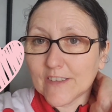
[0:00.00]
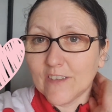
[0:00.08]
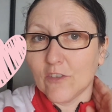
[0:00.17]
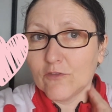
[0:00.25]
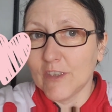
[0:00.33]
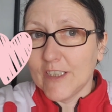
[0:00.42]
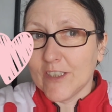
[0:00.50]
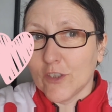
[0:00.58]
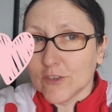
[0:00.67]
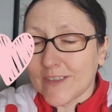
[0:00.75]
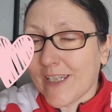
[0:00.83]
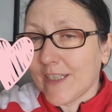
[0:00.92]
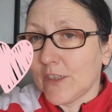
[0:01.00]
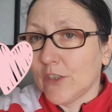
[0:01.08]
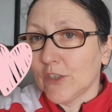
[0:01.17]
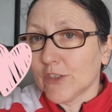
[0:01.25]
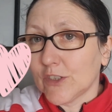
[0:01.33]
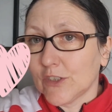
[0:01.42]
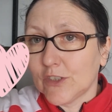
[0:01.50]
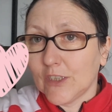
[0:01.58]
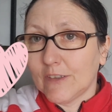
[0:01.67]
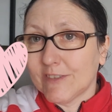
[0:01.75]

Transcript: not really got diagnosed until I